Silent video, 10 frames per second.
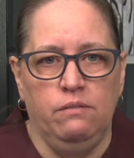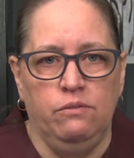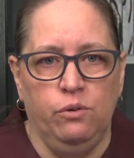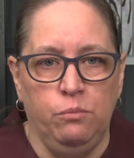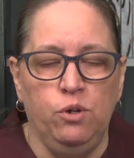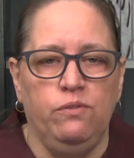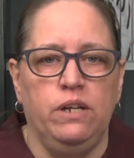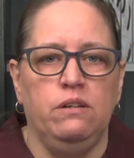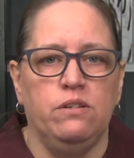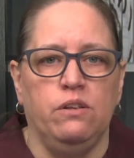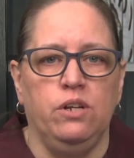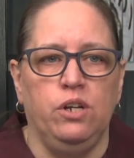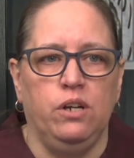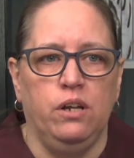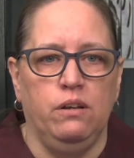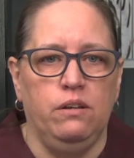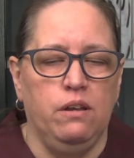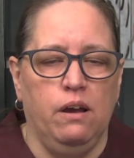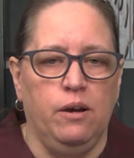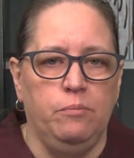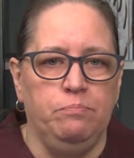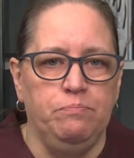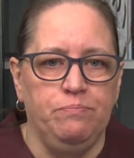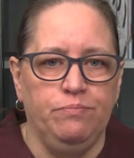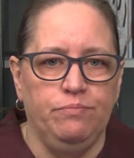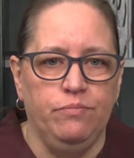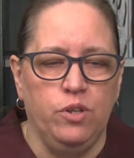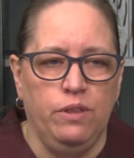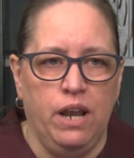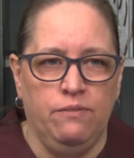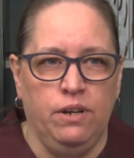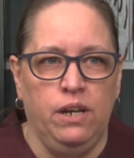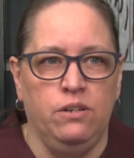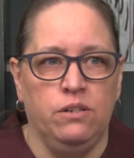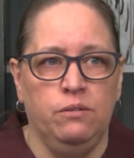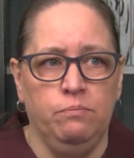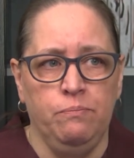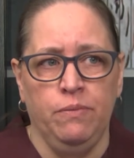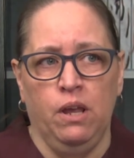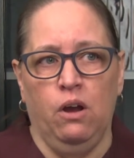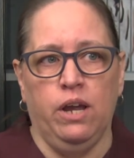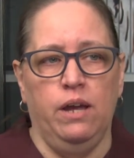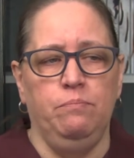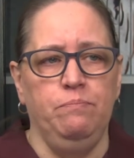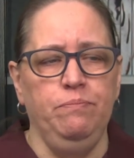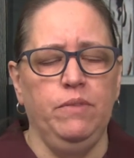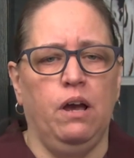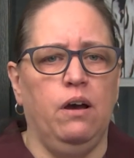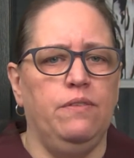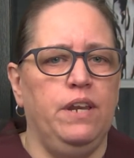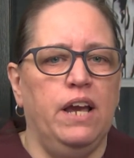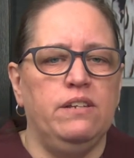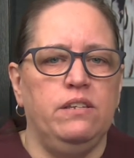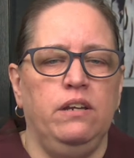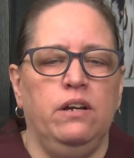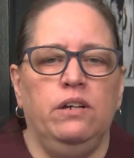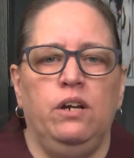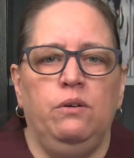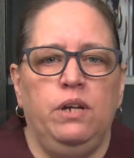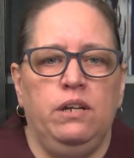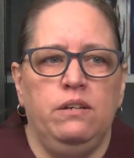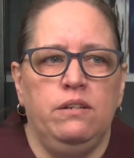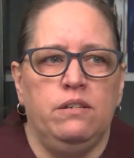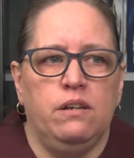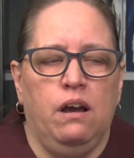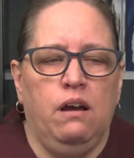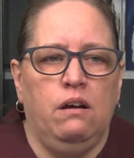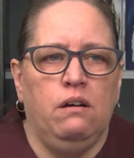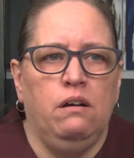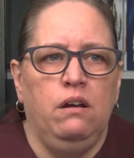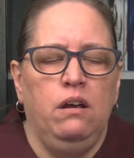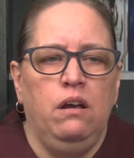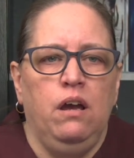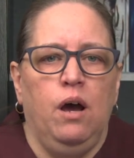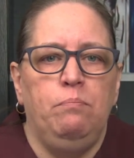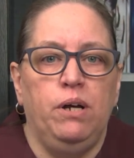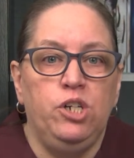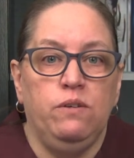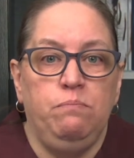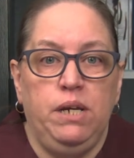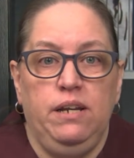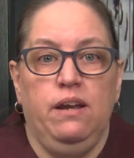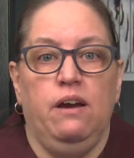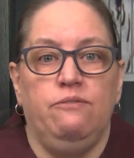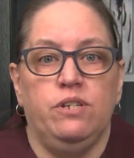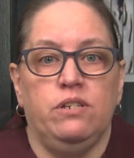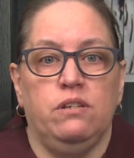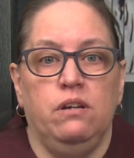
remove it so that you could do that if you need to. Okay, the next scenario is a bunch of PDFs